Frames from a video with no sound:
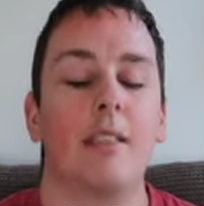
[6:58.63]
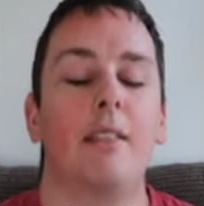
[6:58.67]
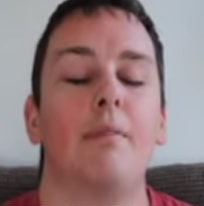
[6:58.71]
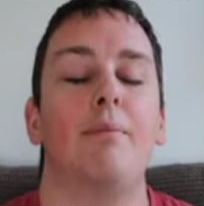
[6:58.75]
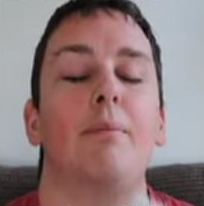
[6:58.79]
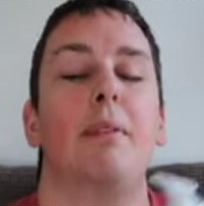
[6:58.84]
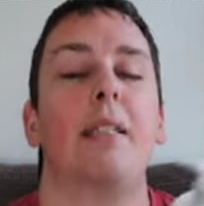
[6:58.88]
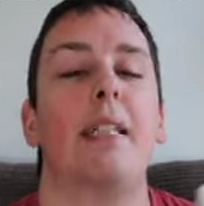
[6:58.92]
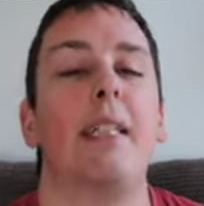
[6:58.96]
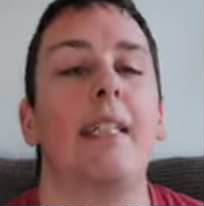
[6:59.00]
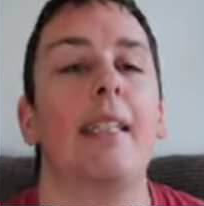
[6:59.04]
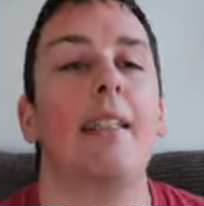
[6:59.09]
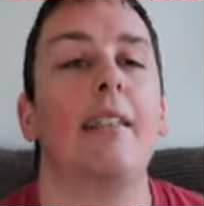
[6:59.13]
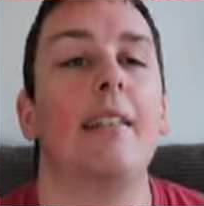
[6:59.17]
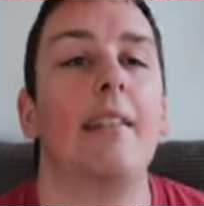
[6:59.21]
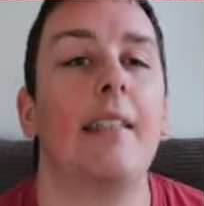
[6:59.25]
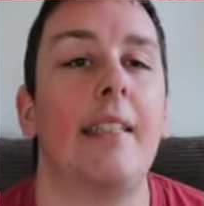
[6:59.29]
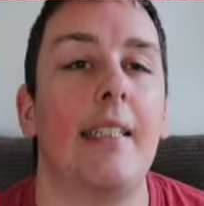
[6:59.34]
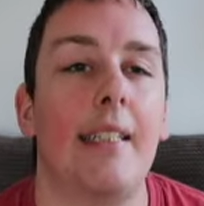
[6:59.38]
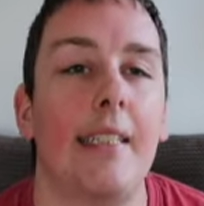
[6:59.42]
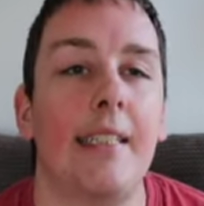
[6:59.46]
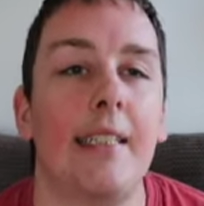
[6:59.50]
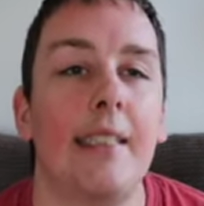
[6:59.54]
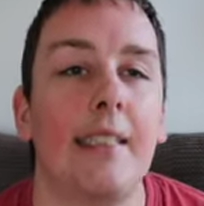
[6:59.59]
be at
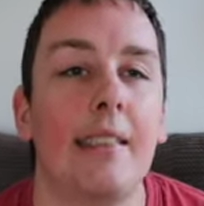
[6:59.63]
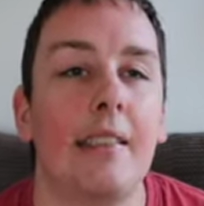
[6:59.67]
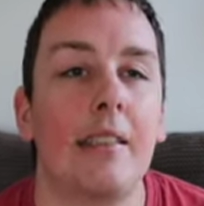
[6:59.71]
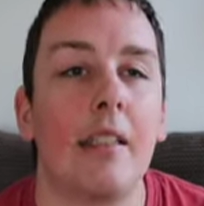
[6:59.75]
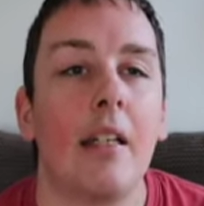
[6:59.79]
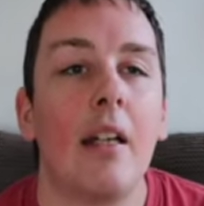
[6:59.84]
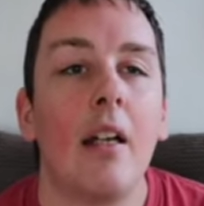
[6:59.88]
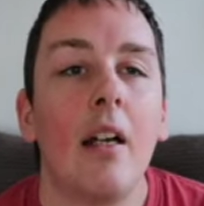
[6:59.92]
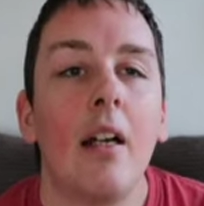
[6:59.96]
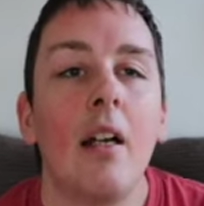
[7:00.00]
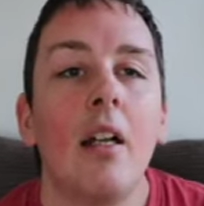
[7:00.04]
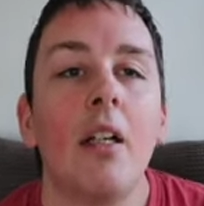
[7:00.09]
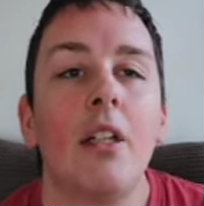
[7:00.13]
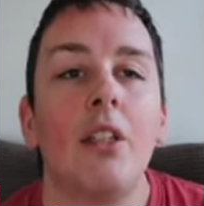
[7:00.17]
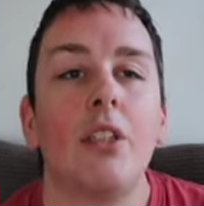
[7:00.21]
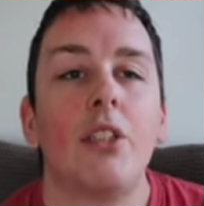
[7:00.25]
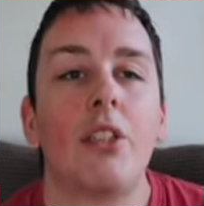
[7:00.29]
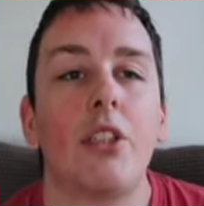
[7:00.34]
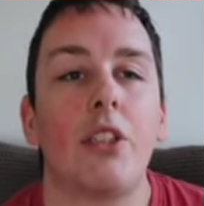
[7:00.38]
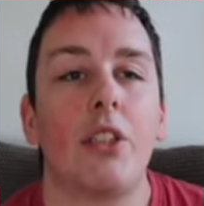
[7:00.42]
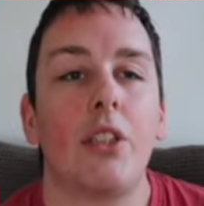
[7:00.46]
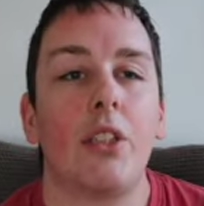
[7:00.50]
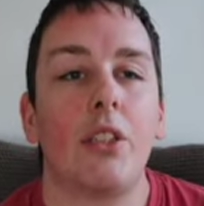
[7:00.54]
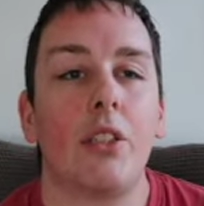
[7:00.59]
least
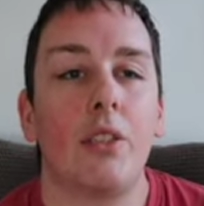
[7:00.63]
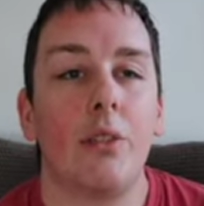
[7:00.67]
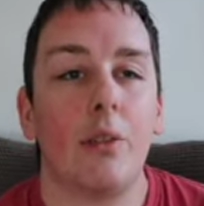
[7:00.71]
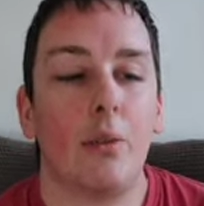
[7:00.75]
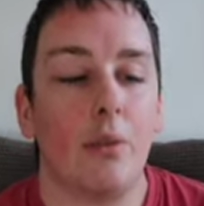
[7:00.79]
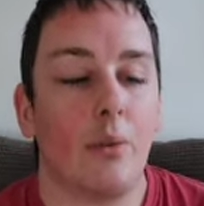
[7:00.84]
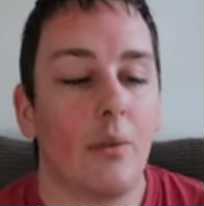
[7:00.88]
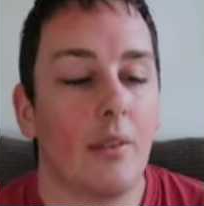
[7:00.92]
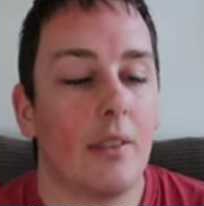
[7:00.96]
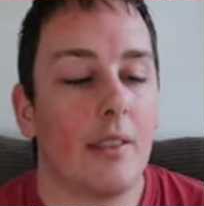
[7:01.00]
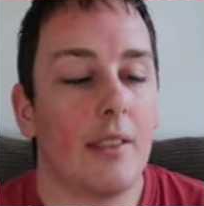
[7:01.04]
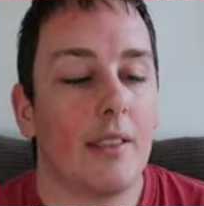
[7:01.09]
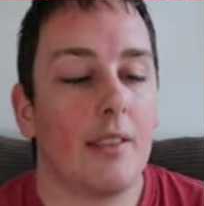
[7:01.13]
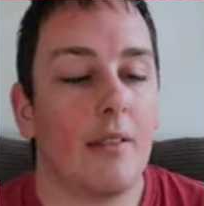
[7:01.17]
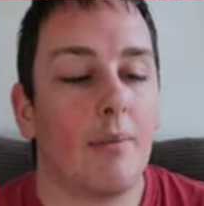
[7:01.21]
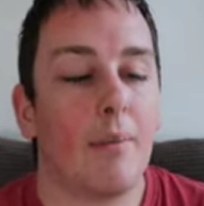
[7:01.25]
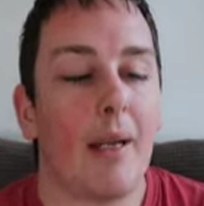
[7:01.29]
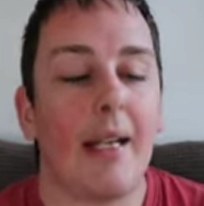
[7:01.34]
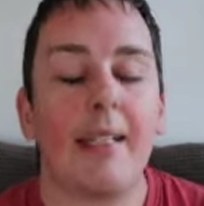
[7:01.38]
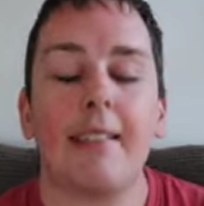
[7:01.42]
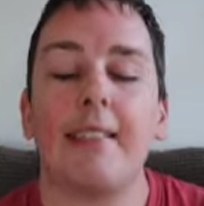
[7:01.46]
to about